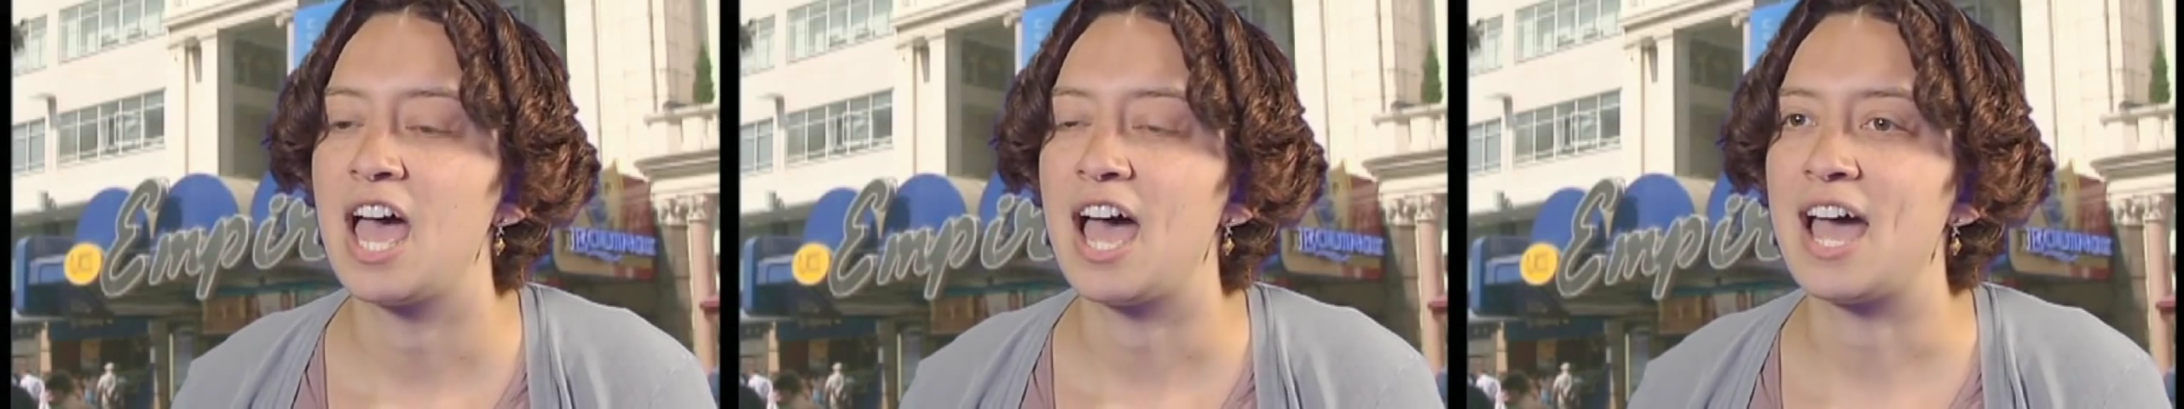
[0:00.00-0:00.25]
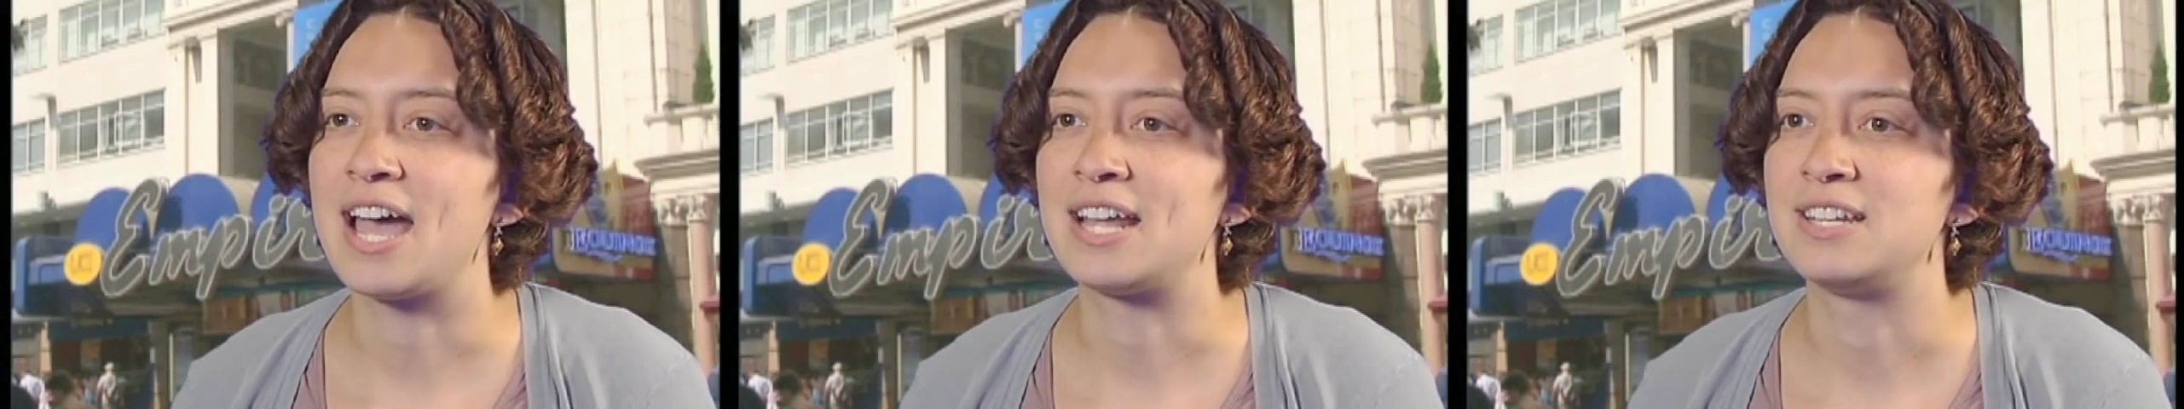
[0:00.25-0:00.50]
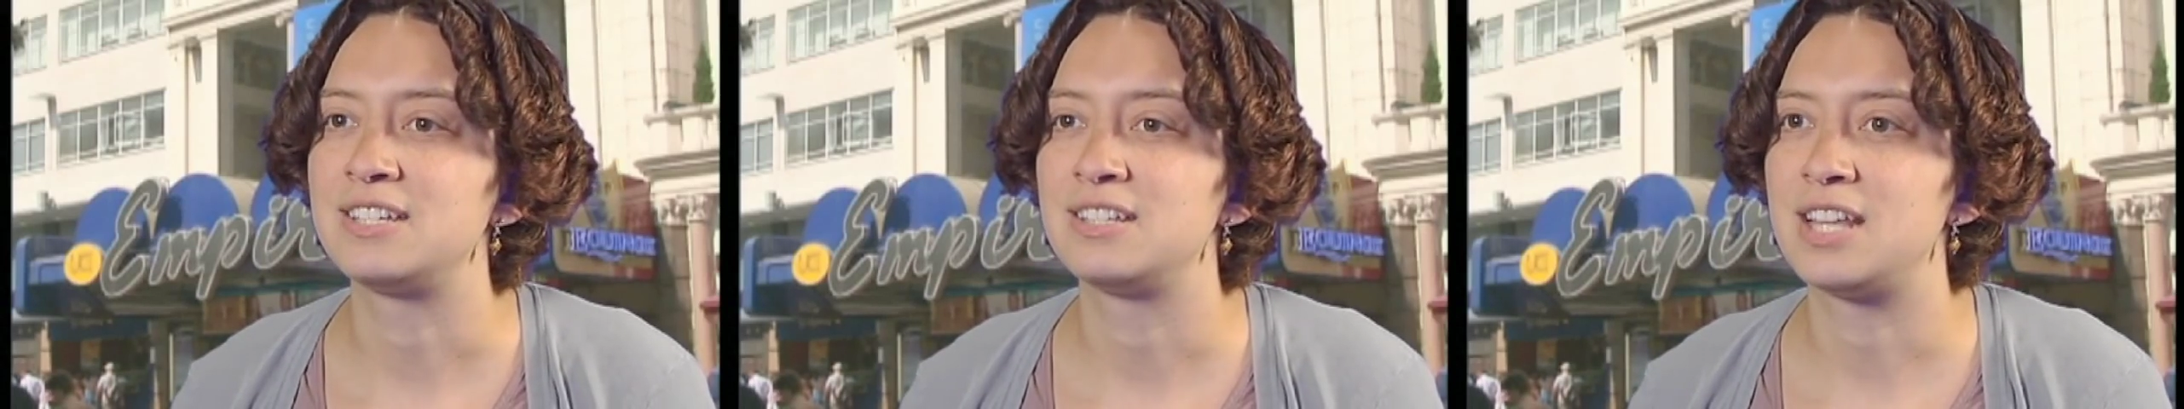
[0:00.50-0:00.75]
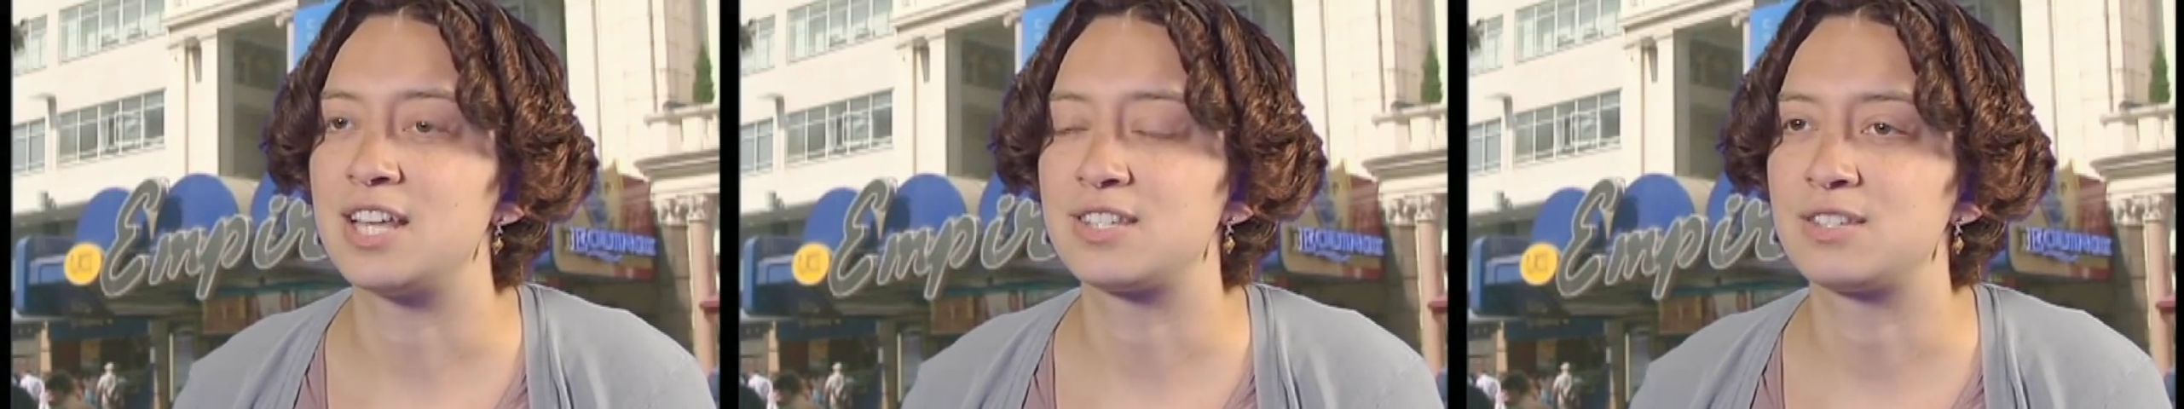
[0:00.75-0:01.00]
and
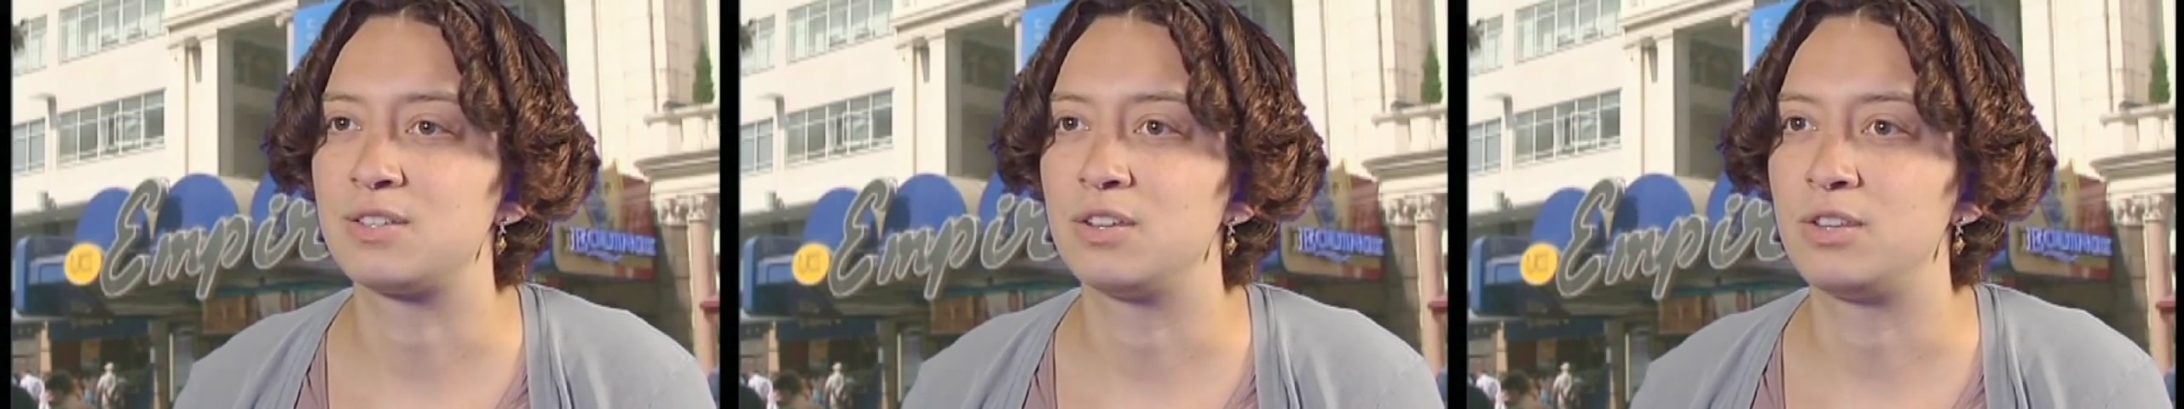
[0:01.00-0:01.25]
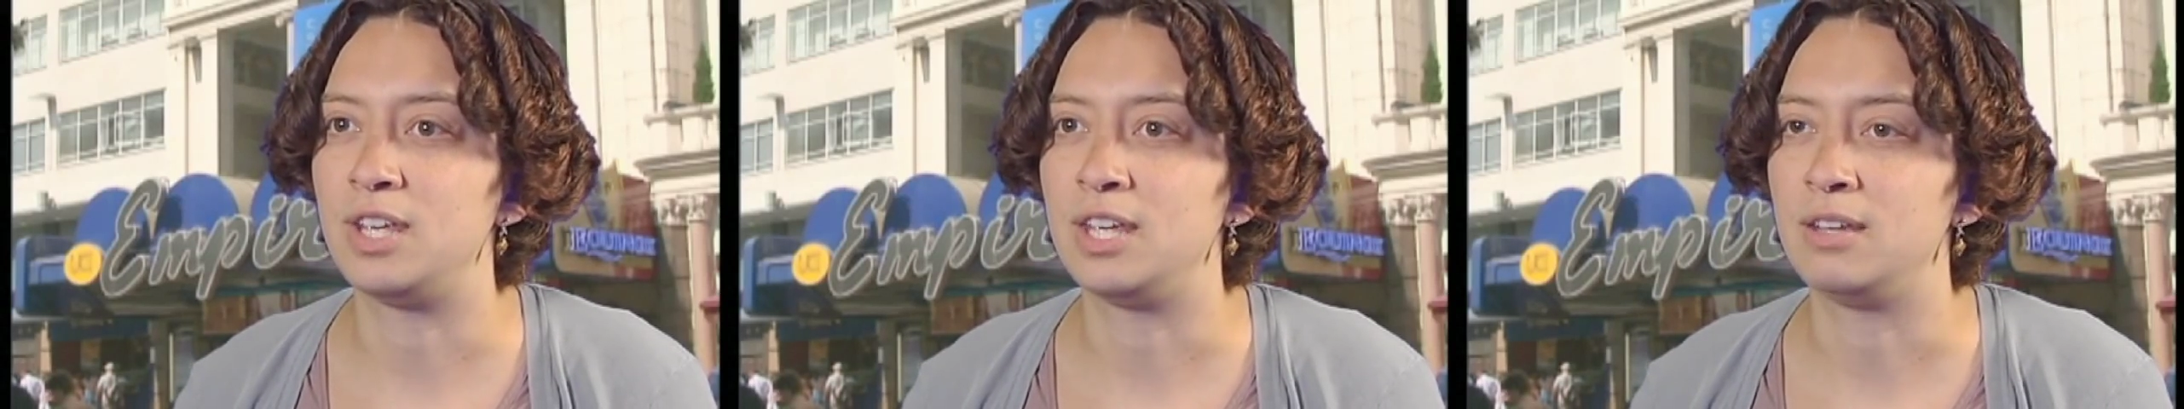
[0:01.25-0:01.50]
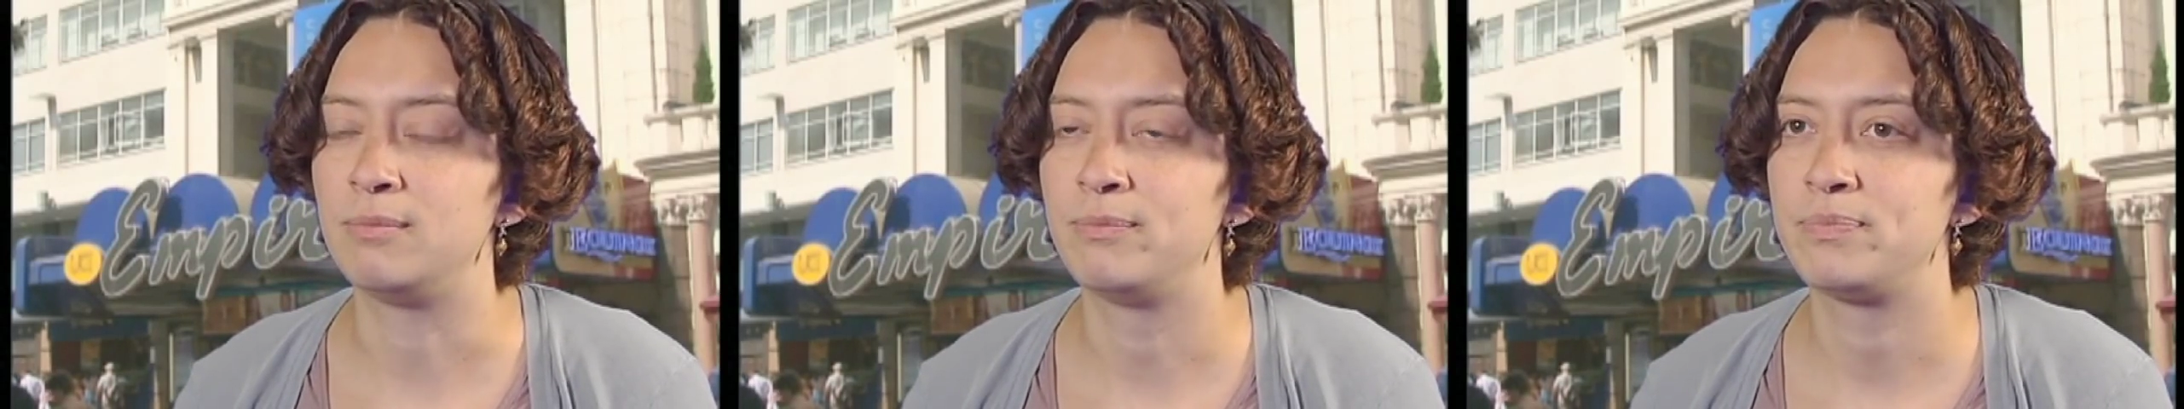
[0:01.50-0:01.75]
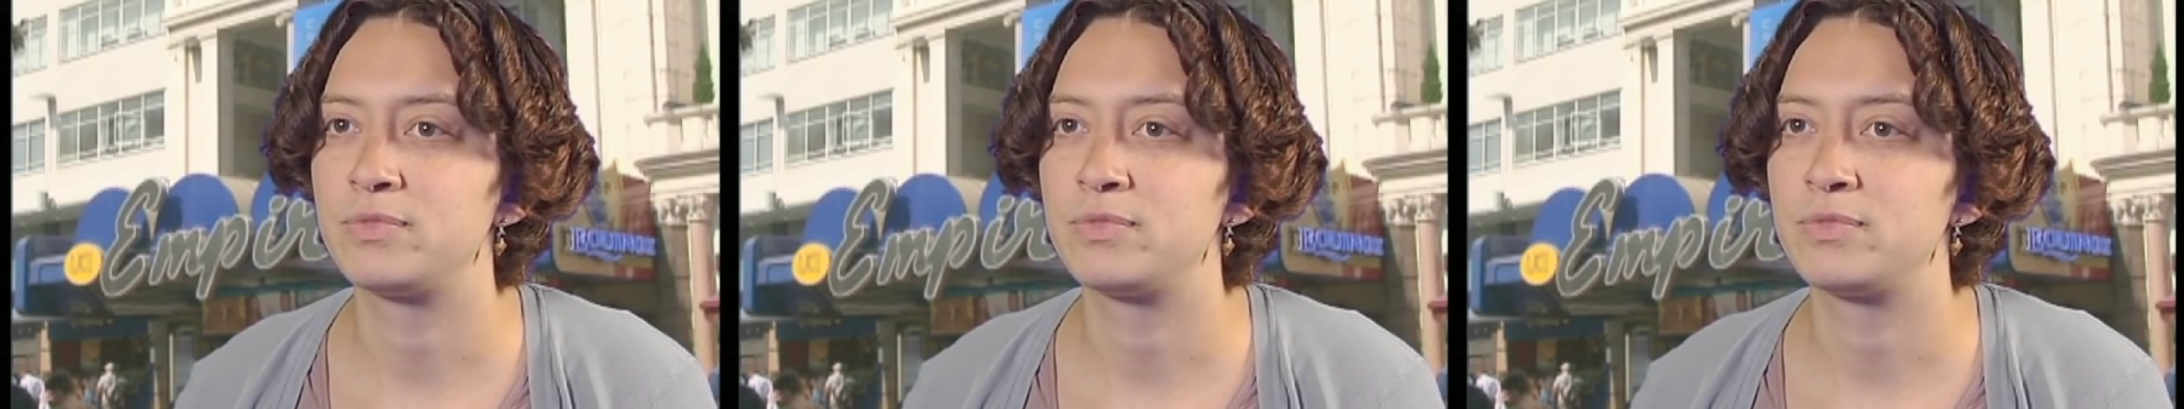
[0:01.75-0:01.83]
there's the